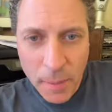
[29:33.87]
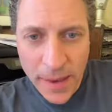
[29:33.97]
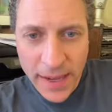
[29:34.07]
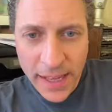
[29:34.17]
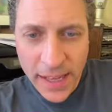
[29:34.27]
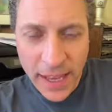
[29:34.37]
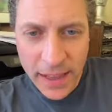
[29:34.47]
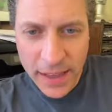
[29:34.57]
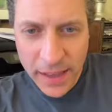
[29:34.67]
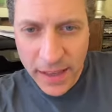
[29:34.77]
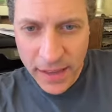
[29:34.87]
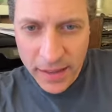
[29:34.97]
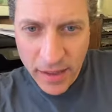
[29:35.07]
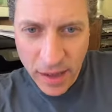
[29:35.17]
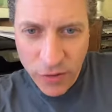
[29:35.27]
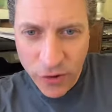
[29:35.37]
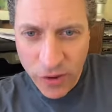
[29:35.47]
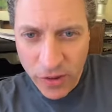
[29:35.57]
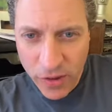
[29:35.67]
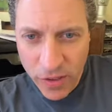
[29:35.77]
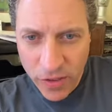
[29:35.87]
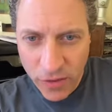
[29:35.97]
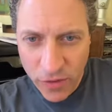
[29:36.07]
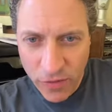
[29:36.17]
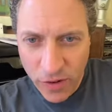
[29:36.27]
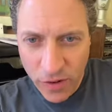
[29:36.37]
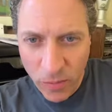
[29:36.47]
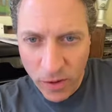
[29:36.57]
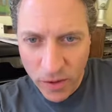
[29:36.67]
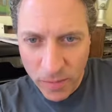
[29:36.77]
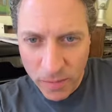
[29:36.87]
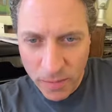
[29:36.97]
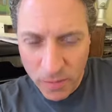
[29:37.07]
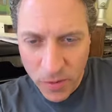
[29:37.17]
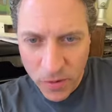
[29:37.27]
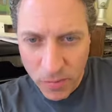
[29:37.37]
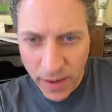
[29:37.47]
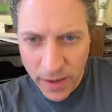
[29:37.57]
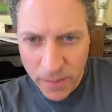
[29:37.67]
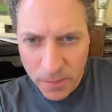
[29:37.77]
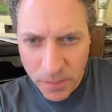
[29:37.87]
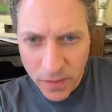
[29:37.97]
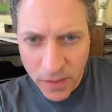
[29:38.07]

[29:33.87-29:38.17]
Mindy Kaling, yeah, thanks for sharing your insights. You're very welcome, Mr. Mike.